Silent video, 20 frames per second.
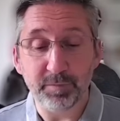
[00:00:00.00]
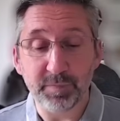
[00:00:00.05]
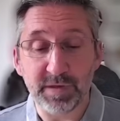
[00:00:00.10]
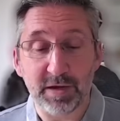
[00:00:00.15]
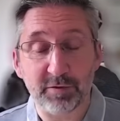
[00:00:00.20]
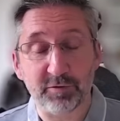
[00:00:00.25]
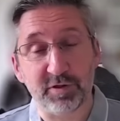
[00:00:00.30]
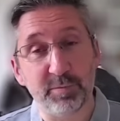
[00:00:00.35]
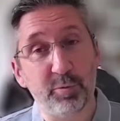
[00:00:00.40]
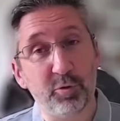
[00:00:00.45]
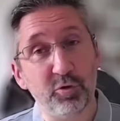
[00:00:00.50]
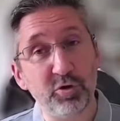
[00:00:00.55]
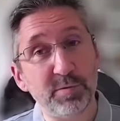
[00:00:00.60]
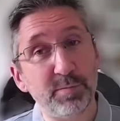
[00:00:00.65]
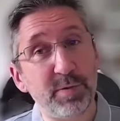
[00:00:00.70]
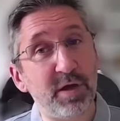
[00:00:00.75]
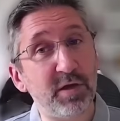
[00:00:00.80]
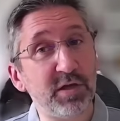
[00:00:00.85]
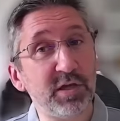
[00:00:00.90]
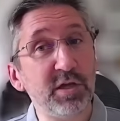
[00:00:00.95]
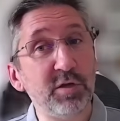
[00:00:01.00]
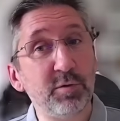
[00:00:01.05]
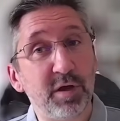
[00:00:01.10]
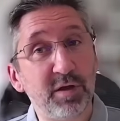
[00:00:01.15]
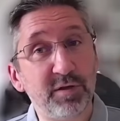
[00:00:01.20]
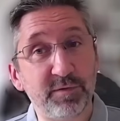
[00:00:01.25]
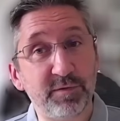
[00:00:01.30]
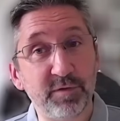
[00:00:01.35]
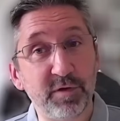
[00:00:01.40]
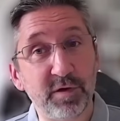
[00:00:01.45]
Now, to the point about
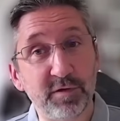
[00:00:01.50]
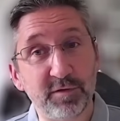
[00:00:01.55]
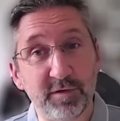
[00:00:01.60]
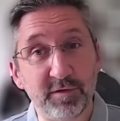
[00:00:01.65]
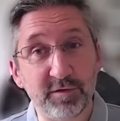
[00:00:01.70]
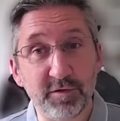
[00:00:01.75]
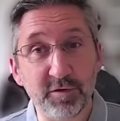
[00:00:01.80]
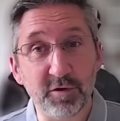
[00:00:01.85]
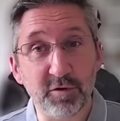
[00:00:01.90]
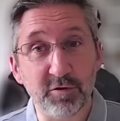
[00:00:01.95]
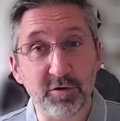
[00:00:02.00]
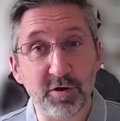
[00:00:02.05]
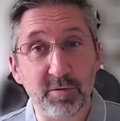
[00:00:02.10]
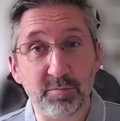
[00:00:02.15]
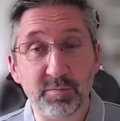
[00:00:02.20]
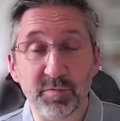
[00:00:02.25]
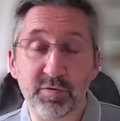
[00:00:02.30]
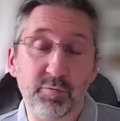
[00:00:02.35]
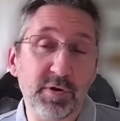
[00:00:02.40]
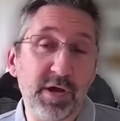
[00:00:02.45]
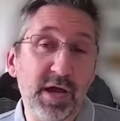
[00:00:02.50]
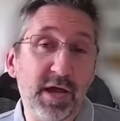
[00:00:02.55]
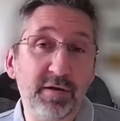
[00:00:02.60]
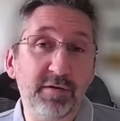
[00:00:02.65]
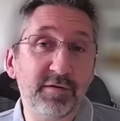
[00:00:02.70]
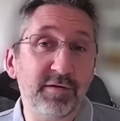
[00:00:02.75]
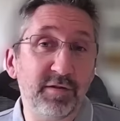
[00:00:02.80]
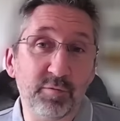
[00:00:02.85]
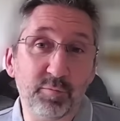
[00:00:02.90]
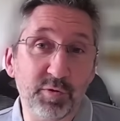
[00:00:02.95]
US versus Europe, the
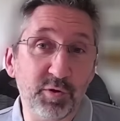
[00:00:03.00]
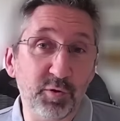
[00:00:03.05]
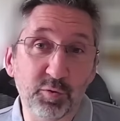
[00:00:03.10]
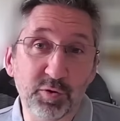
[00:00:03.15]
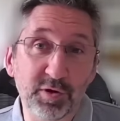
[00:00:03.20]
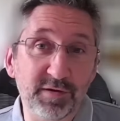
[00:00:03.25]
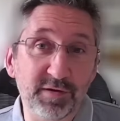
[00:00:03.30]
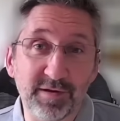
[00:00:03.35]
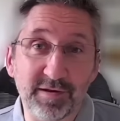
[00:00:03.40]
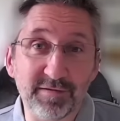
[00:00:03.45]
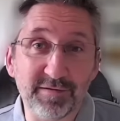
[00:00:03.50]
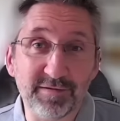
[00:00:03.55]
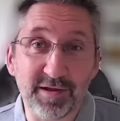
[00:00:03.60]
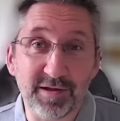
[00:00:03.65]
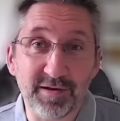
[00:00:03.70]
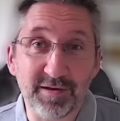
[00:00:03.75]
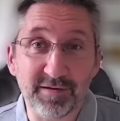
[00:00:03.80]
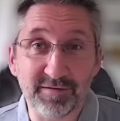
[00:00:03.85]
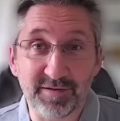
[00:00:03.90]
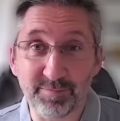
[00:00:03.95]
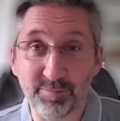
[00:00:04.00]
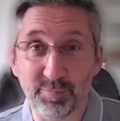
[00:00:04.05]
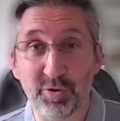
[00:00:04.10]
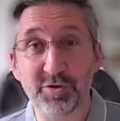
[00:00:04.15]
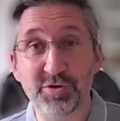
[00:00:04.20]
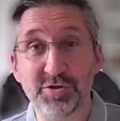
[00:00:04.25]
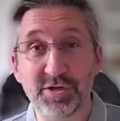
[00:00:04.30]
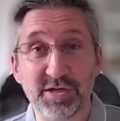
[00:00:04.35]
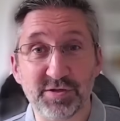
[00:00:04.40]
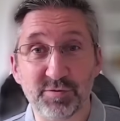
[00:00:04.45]
reality that we all exist in is the
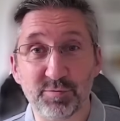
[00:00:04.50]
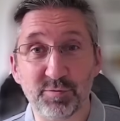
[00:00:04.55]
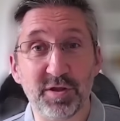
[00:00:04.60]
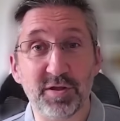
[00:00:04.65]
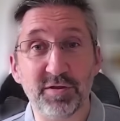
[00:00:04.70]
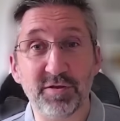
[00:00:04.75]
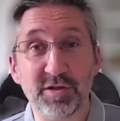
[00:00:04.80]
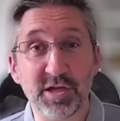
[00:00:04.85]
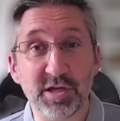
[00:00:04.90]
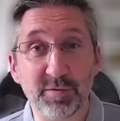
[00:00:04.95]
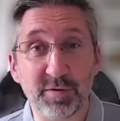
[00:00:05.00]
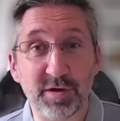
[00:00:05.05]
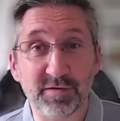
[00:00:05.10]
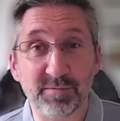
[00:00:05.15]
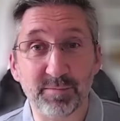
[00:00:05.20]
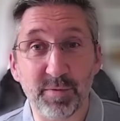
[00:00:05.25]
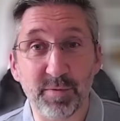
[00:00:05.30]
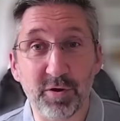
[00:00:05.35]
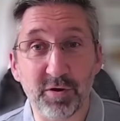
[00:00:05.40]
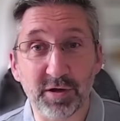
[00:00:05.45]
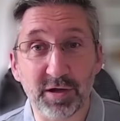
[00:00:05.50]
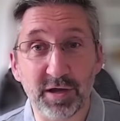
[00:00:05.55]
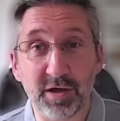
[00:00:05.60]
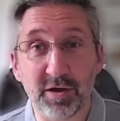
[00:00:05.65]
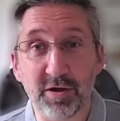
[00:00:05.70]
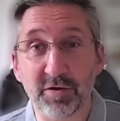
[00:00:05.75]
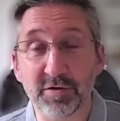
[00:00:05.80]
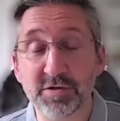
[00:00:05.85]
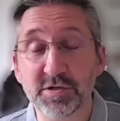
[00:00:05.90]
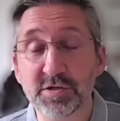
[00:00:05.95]
budgets within the US market
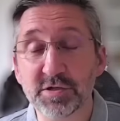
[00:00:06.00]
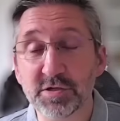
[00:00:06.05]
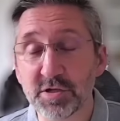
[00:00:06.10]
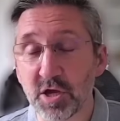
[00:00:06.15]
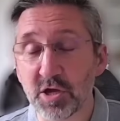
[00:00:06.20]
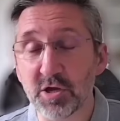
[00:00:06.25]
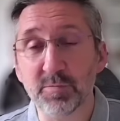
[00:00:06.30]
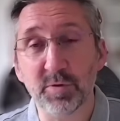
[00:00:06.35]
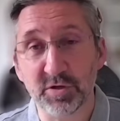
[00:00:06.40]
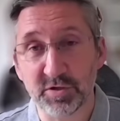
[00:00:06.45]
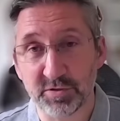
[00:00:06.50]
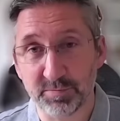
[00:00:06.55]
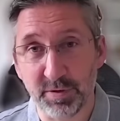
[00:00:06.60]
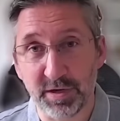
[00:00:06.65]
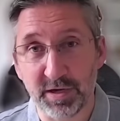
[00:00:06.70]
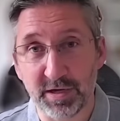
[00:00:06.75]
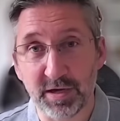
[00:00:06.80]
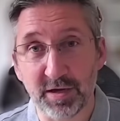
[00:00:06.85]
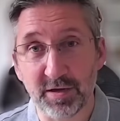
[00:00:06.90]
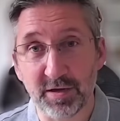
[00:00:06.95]
are so much bigger